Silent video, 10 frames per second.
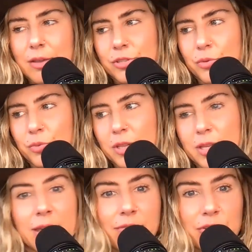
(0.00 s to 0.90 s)
so
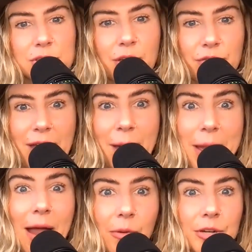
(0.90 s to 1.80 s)
really give yourself that
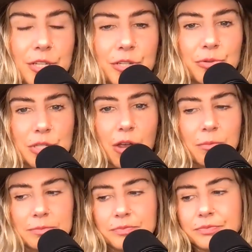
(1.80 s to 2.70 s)
power to do
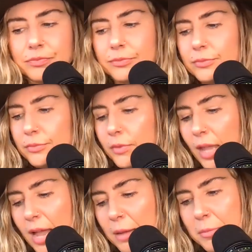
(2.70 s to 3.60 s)
so
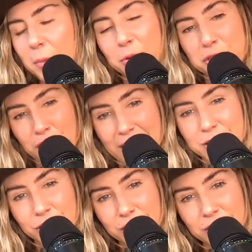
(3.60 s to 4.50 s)
uh, my
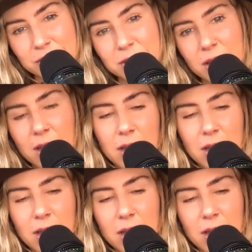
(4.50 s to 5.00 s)
projectors